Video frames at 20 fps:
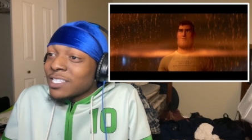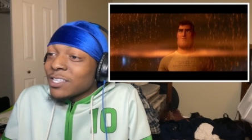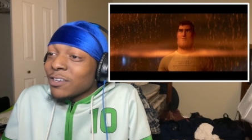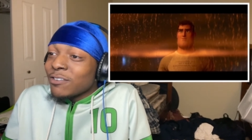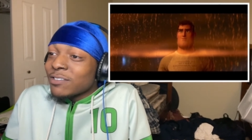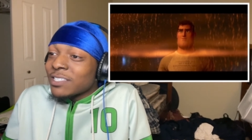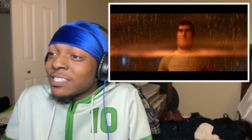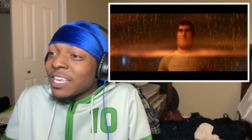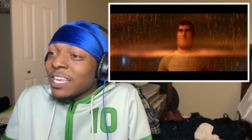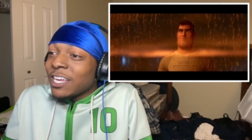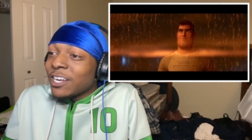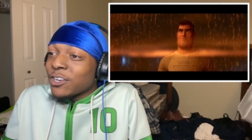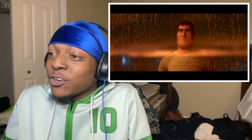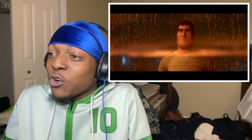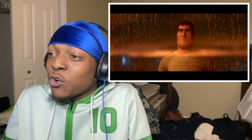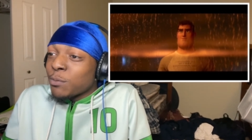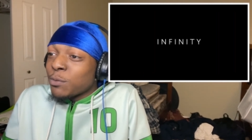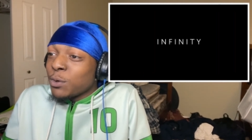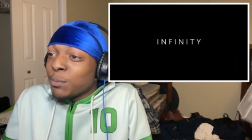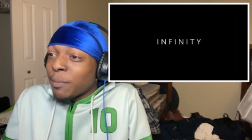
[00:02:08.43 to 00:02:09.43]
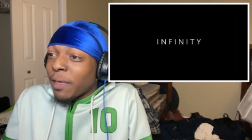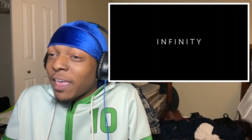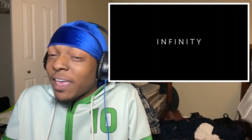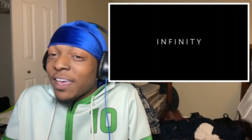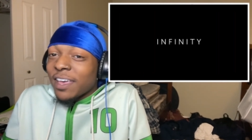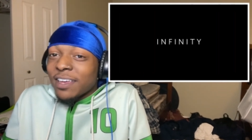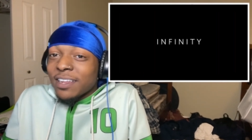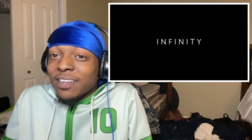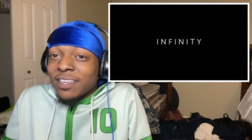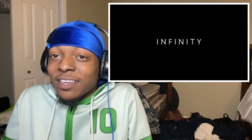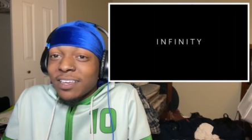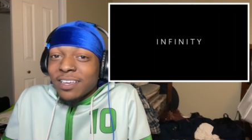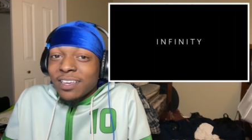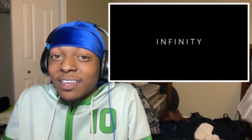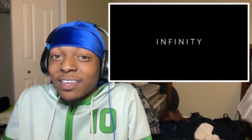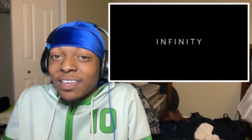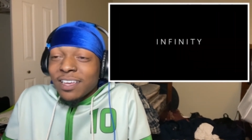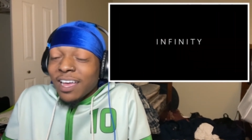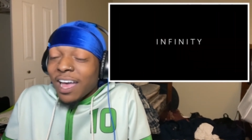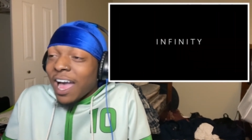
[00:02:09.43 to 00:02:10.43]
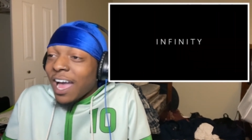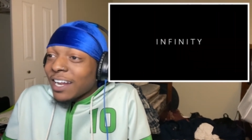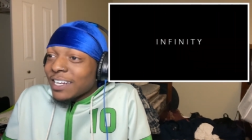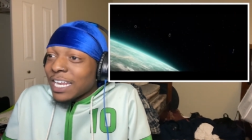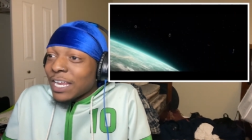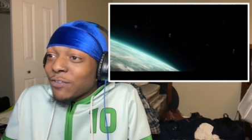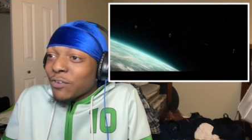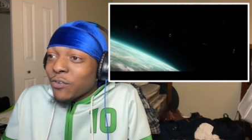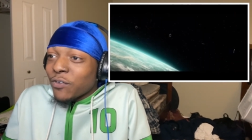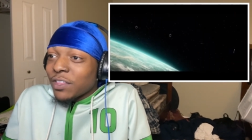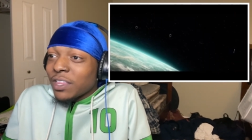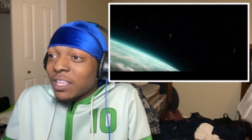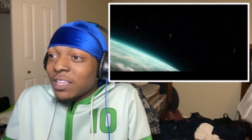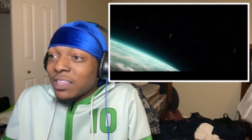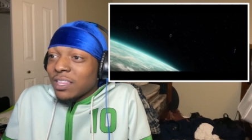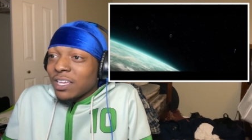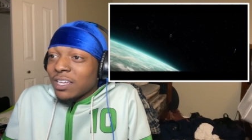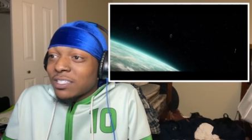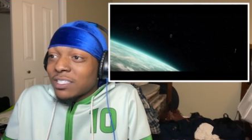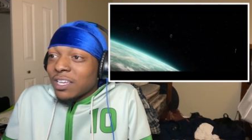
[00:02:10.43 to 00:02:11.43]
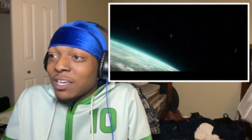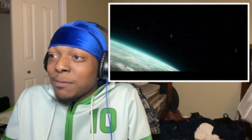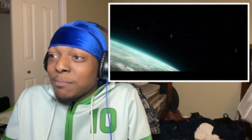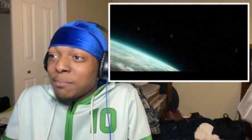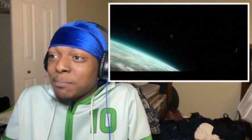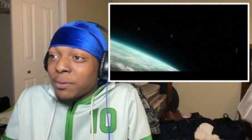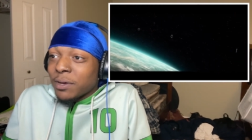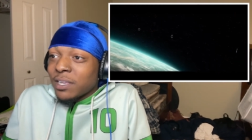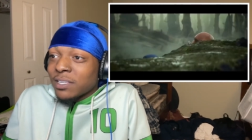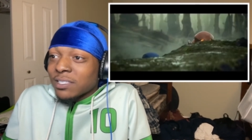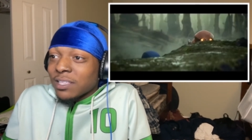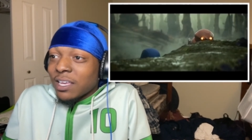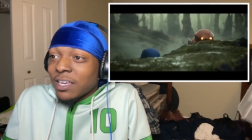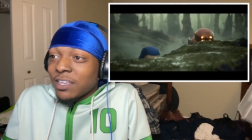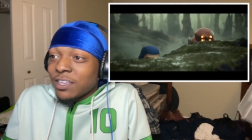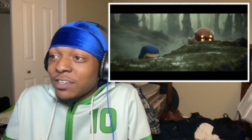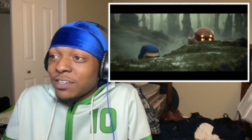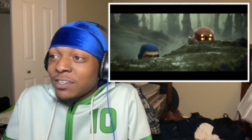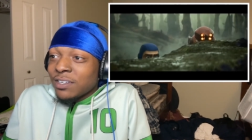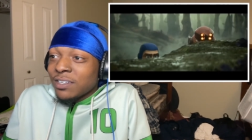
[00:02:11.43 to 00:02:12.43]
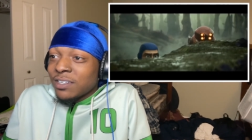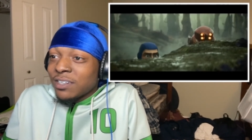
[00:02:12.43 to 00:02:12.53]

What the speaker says: so is he a normal man? I never really looked up Buzz Lightyear.